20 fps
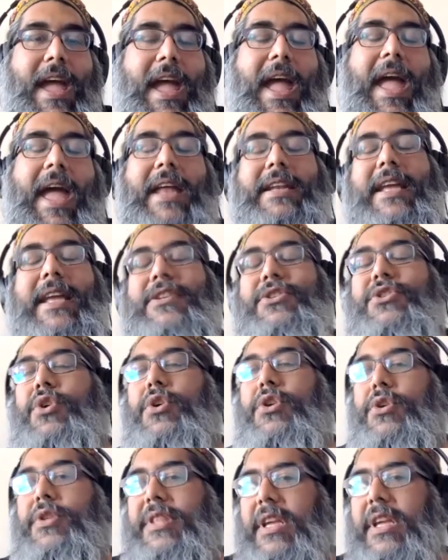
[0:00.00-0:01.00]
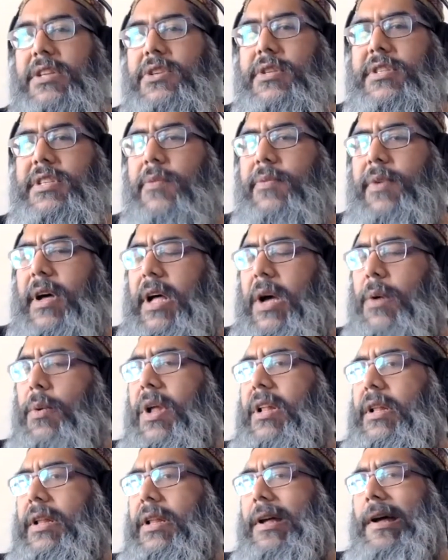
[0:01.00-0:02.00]
And so you think to yourself,
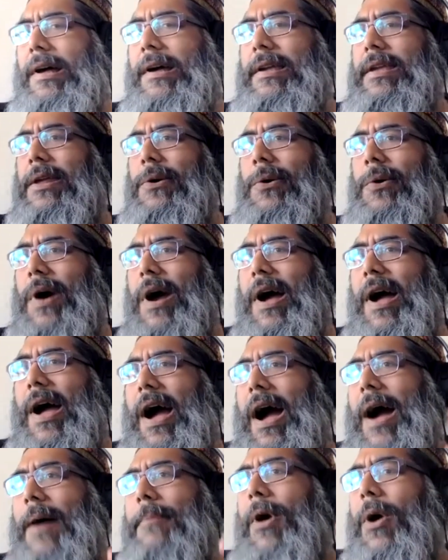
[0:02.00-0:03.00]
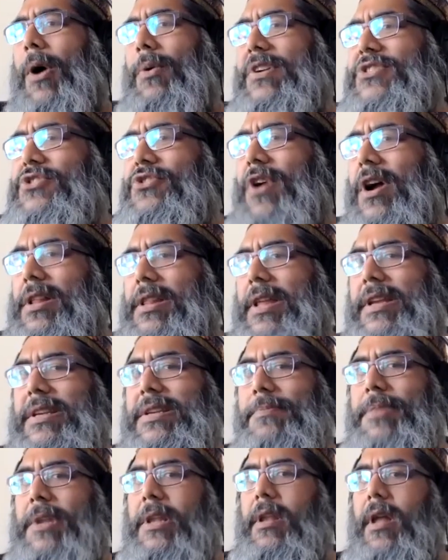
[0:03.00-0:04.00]
well, you know, I'm always struggling to
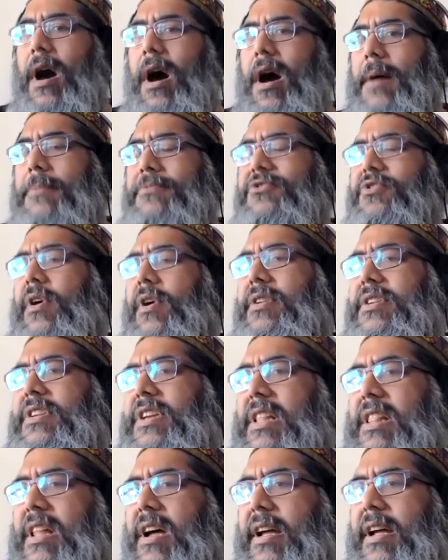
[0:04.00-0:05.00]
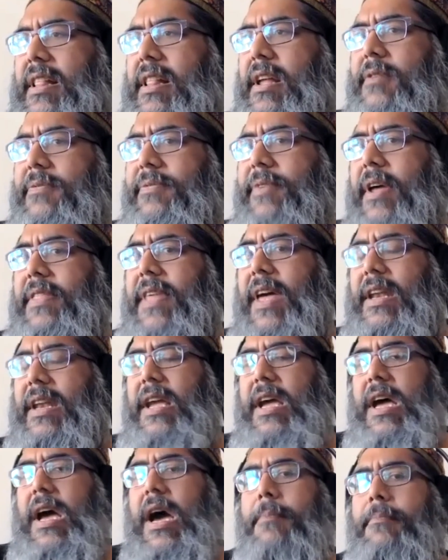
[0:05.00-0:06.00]
belong. I'm trying to clarify that
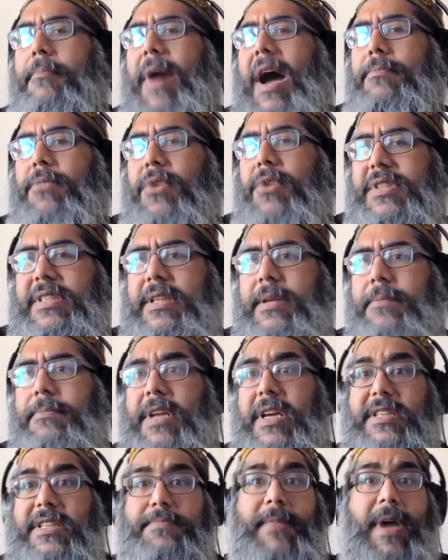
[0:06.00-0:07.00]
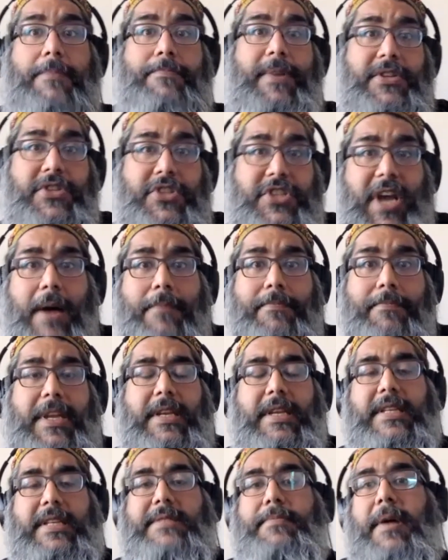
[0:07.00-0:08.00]
my Muslimness, my
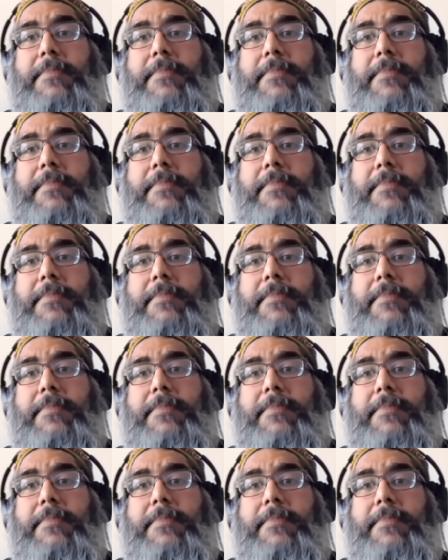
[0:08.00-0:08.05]
Punjabiness, my